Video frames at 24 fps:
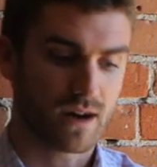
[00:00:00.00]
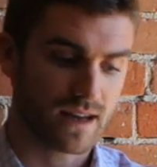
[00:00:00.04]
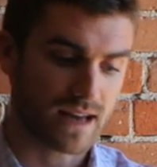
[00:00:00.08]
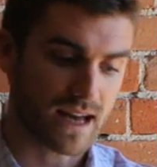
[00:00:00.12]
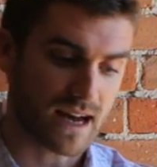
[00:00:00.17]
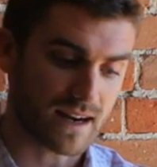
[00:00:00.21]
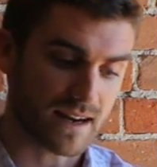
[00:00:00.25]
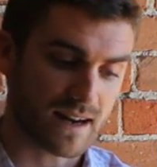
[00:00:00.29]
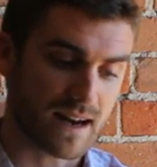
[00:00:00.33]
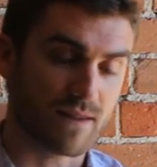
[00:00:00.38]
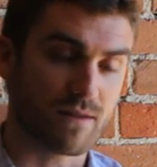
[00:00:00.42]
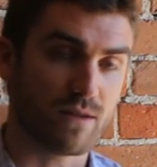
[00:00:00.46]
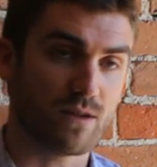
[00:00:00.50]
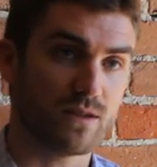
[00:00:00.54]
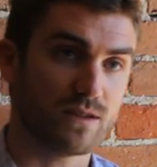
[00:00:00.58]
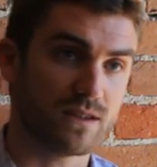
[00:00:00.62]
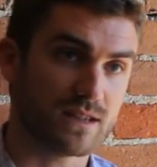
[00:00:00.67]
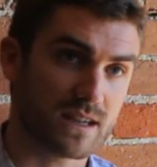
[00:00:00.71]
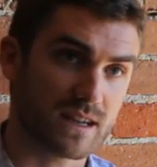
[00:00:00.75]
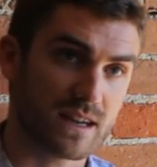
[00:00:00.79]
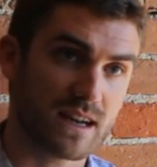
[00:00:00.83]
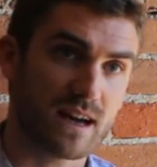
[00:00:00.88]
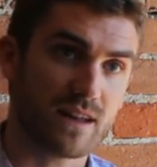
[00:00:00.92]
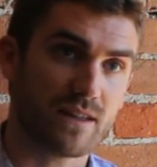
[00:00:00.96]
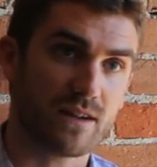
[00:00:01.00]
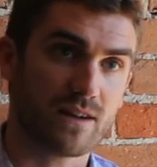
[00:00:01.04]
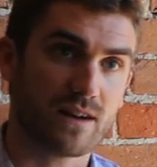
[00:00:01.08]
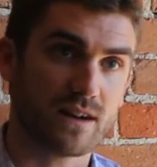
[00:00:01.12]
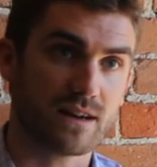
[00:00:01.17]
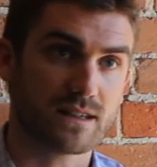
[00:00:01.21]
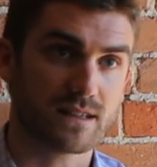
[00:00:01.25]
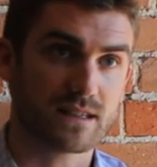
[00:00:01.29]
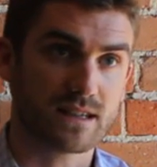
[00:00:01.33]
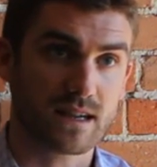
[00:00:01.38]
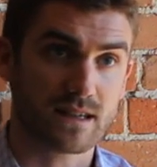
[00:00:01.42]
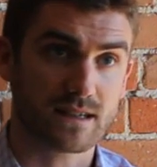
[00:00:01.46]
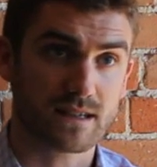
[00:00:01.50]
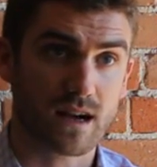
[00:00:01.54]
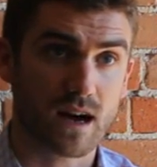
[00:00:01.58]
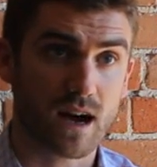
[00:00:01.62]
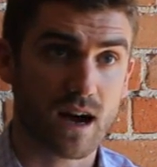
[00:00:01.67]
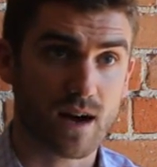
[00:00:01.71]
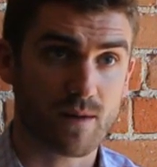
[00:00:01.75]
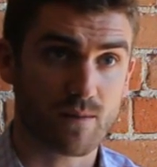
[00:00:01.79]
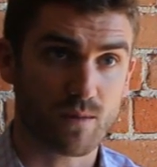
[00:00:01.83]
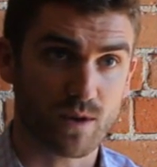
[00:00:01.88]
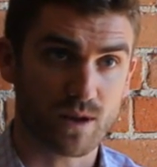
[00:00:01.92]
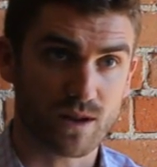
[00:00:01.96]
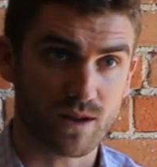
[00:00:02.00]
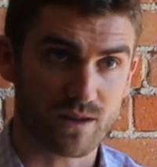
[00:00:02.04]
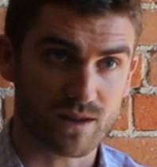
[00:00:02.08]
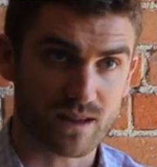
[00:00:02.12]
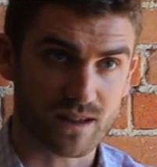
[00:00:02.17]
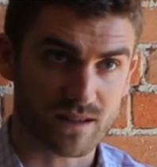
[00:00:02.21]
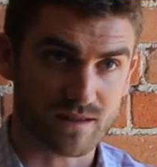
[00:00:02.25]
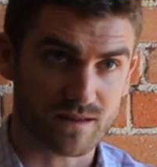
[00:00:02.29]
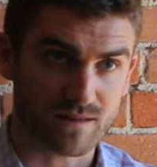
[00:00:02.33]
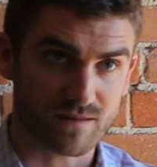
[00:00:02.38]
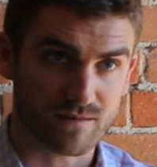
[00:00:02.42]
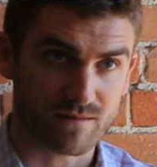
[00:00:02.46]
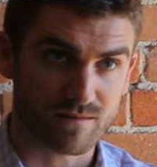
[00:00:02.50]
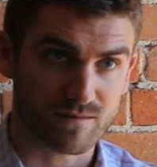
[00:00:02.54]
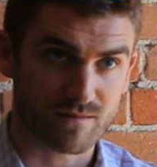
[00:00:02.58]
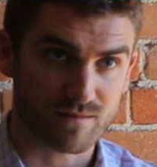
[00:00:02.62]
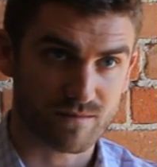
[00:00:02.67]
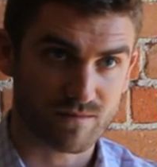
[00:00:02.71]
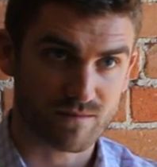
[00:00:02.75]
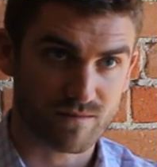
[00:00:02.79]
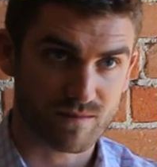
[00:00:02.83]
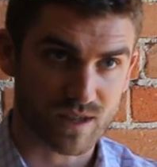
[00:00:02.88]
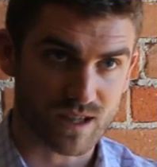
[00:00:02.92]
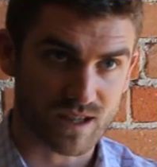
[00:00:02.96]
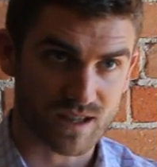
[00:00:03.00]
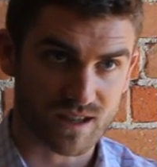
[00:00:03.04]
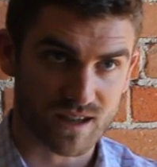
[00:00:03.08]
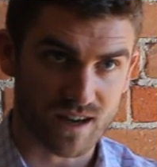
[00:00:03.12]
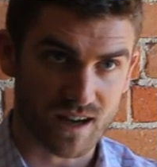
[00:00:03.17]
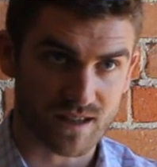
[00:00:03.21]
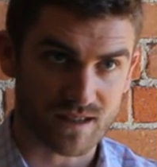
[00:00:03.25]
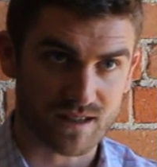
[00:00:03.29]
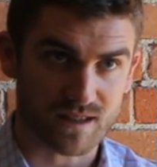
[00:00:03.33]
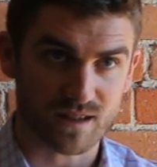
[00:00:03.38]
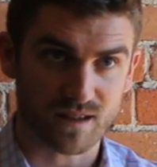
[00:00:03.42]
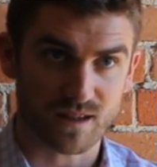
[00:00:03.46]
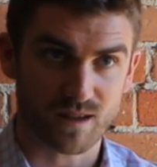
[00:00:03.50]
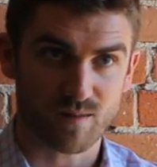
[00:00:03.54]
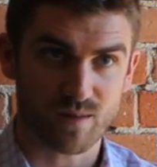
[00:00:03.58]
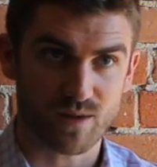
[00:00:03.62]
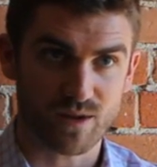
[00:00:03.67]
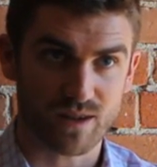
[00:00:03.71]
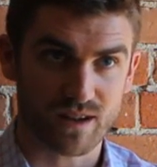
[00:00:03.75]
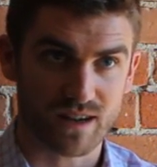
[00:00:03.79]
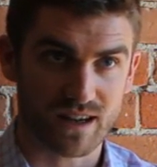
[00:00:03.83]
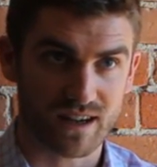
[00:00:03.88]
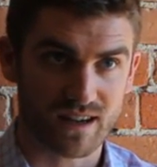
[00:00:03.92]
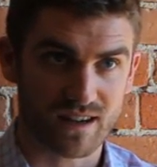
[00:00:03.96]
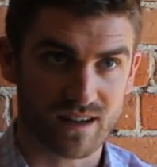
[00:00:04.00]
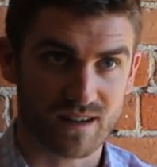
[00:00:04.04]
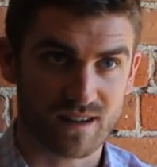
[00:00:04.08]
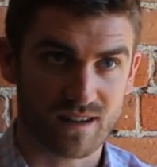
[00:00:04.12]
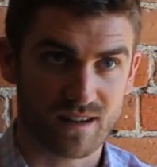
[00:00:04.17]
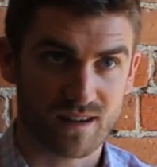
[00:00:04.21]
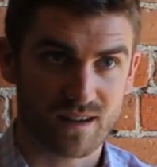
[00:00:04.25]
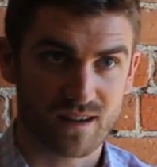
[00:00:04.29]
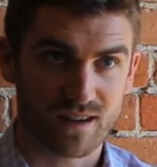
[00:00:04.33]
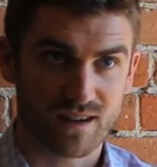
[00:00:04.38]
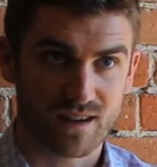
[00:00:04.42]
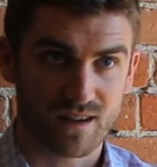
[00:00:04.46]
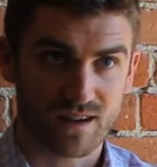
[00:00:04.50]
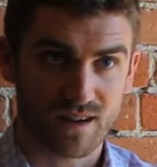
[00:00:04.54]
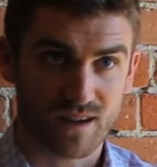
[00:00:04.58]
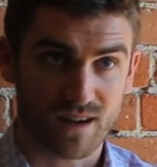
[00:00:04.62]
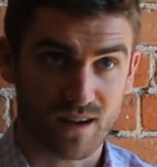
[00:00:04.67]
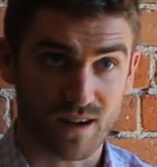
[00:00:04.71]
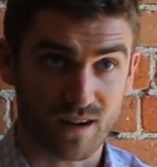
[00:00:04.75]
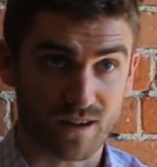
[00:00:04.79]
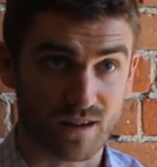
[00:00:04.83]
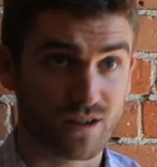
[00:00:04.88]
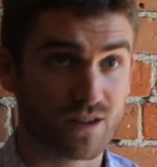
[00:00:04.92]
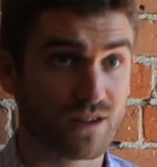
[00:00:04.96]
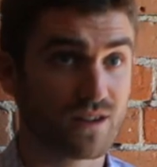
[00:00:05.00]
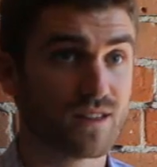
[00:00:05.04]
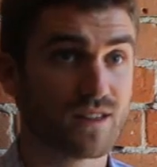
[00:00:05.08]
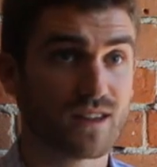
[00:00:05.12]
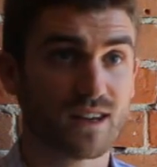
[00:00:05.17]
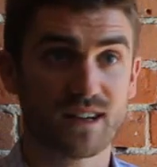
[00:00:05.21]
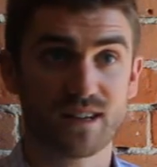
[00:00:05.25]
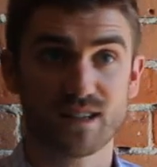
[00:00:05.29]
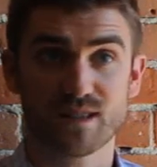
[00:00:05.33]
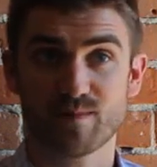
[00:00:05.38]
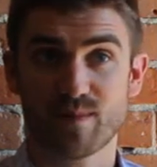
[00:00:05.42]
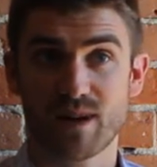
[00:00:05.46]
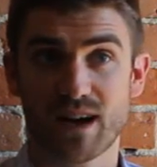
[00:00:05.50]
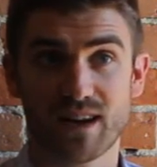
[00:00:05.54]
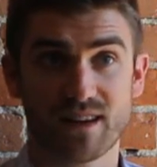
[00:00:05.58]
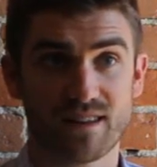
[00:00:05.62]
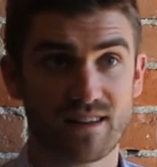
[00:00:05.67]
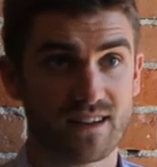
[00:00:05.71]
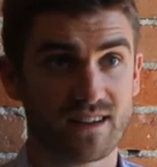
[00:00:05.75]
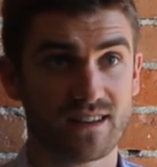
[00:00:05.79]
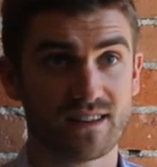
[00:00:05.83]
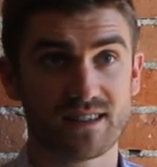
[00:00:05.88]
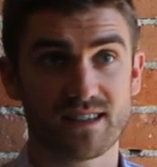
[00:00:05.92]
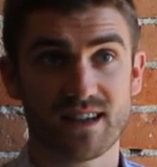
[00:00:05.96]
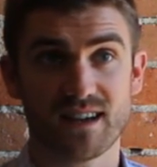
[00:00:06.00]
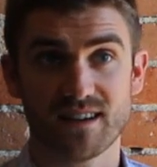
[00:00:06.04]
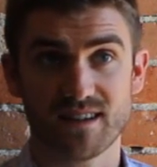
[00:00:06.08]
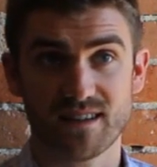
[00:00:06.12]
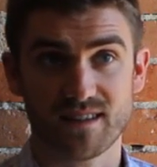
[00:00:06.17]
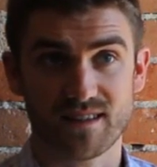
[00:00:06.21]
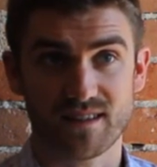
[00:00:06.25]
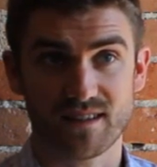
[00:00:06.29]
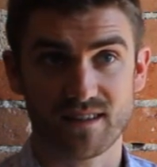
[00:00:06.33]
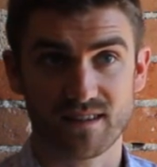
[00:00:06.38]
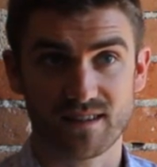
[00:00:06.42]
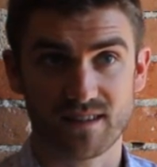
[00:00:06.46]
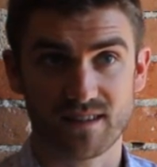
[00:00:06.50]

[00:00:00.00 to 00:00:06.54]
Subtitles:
getting everyone together at a set time where you can discuss and communicate good things, bad things, anything.